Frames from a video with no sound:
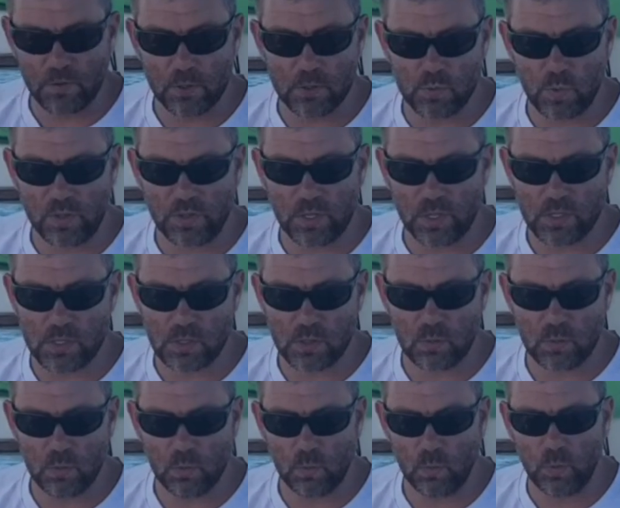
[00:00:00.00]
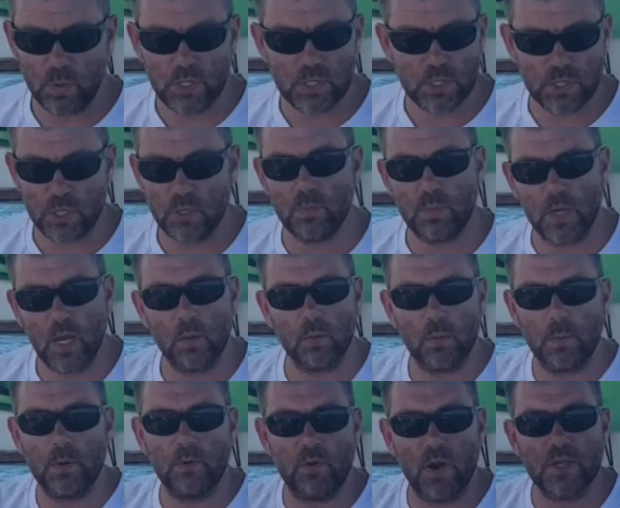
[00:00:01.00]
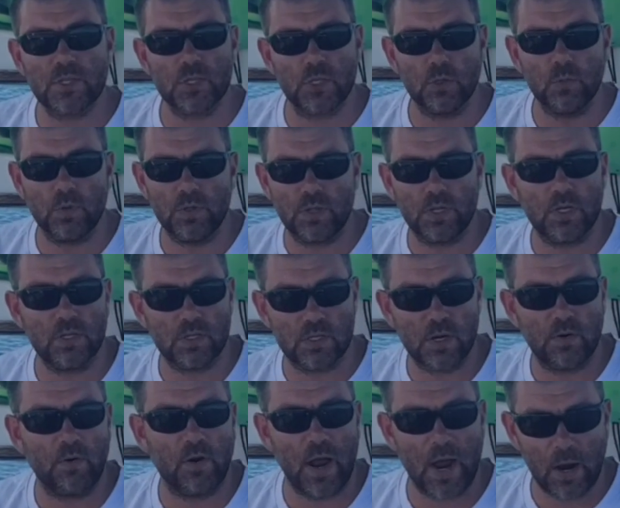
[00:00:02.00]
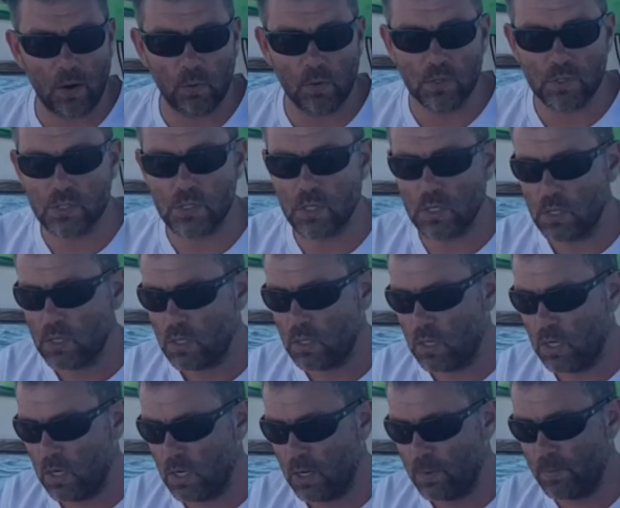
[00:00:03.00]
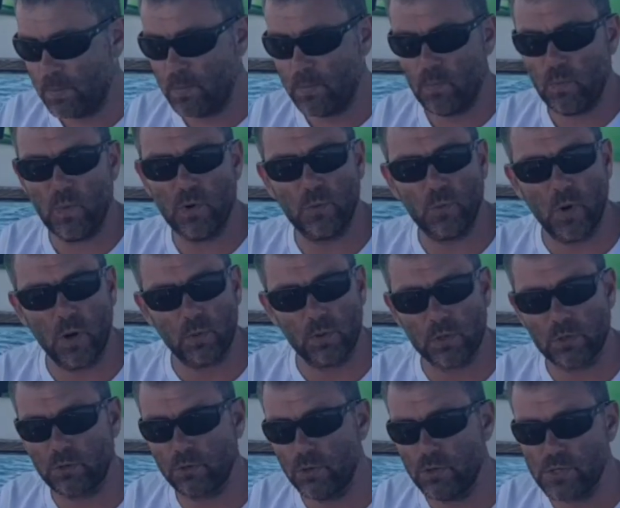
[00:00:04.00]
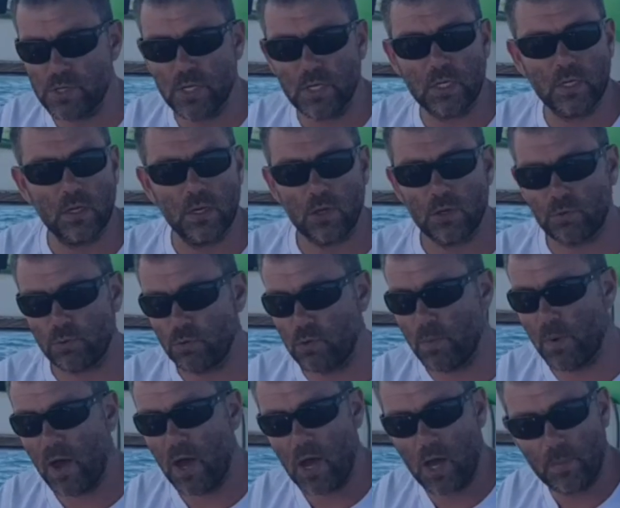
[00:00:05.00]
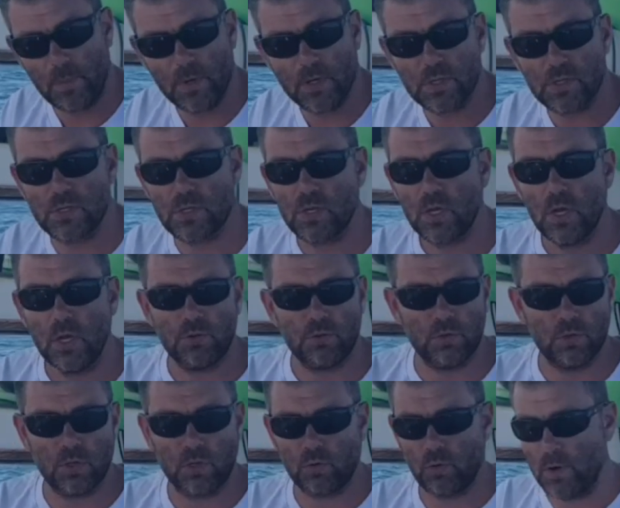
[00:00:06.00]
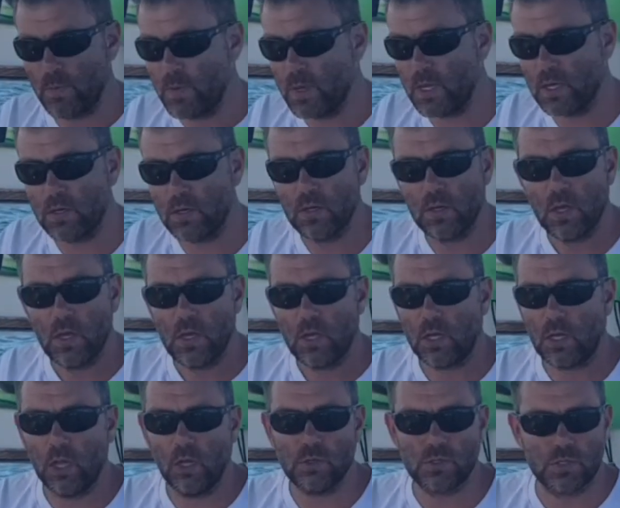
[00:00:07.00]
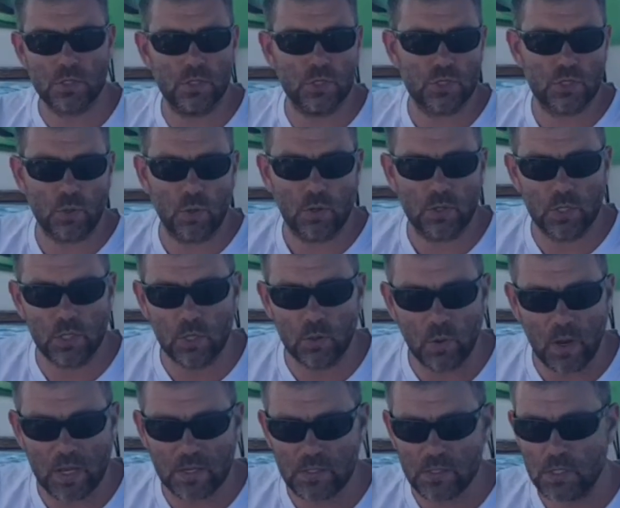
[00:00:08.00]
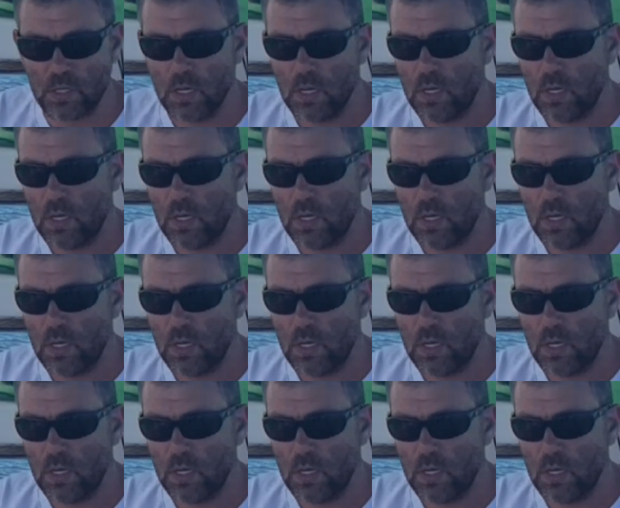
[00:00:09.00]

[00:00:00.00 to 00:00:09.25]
those with us, we should be able to be rescued within several hours. With where we're cruising through the Bahamas, through the Caribbean, close to the shore in the U.S.,